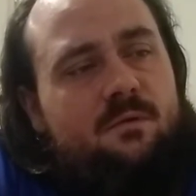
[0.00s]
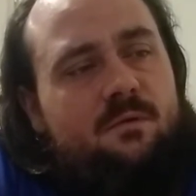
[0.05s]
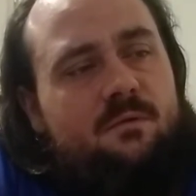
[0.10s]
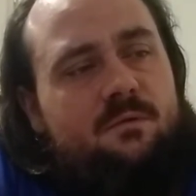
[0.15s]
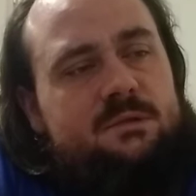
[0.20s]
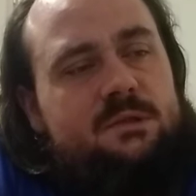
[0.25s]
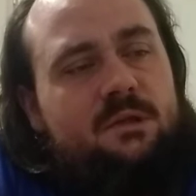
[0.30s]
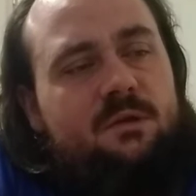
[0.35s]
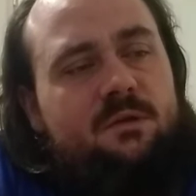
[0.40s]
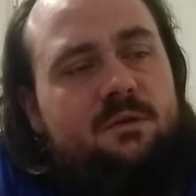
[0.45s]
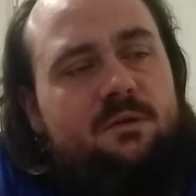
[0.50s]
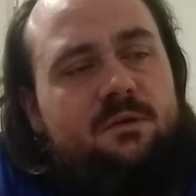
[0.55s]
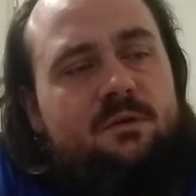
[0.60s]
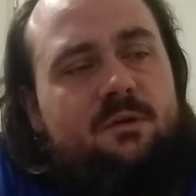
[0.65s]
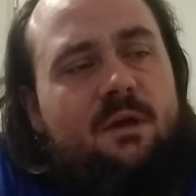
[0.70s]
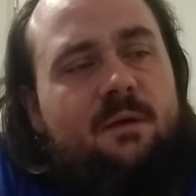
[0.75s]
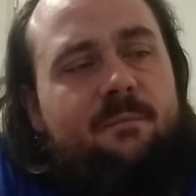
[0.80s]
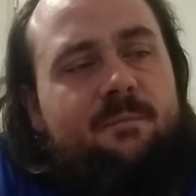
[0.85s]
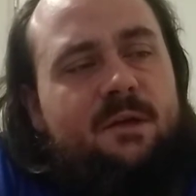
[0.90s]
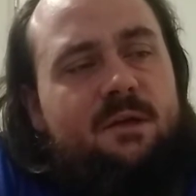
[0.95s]
So you're
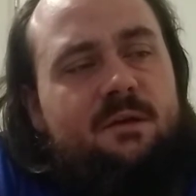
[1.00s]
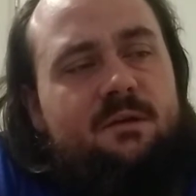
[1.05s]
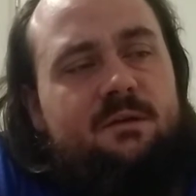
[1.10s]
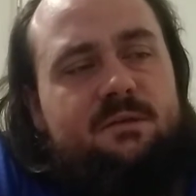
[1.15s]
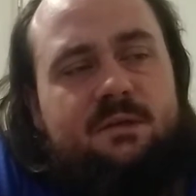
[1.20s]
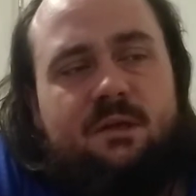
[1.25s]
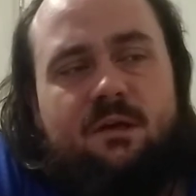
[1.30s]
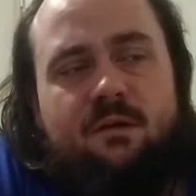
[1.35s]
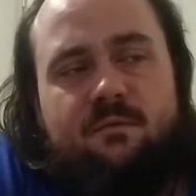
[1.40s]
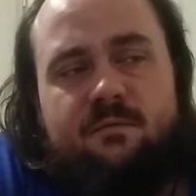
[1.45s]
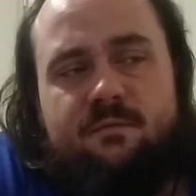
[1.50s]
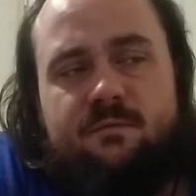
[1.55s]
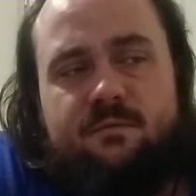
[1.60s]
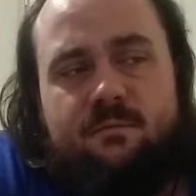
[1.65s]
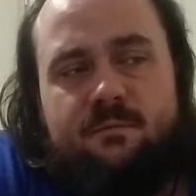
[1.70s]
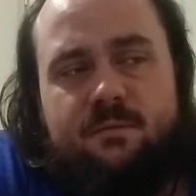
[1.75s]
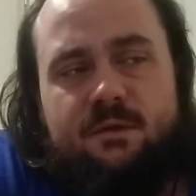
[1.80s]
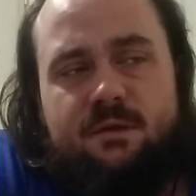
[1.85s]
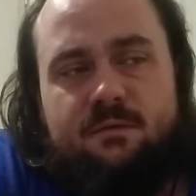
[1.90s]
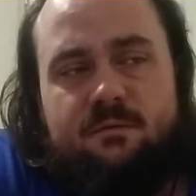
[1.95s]
not being yourself. I
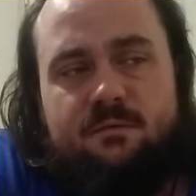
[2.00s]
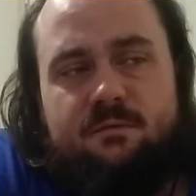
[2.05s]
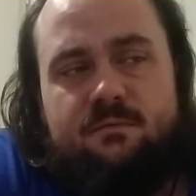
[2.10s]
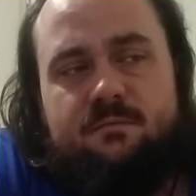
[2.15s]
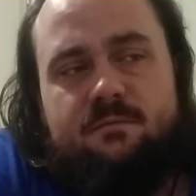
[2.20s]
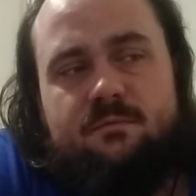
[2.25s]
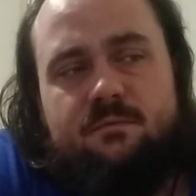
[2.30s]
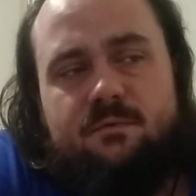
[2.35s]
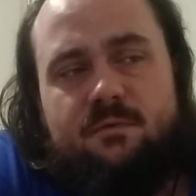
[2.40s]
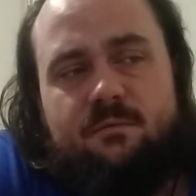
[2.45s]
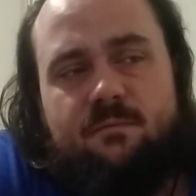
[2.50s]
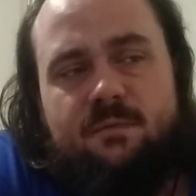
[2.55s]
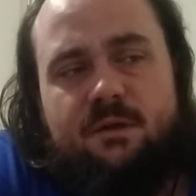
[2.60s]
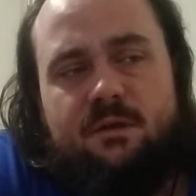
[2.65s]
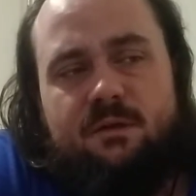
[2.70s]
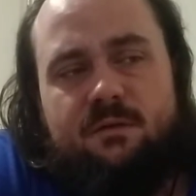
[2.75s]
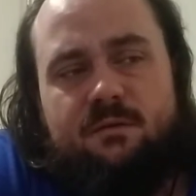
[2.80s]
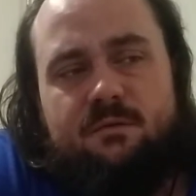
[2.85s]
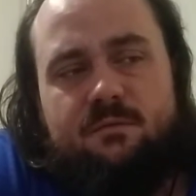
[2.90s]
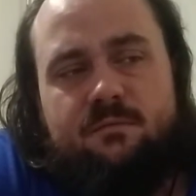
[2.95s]
mean, you're
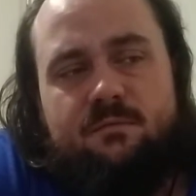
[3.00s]
being.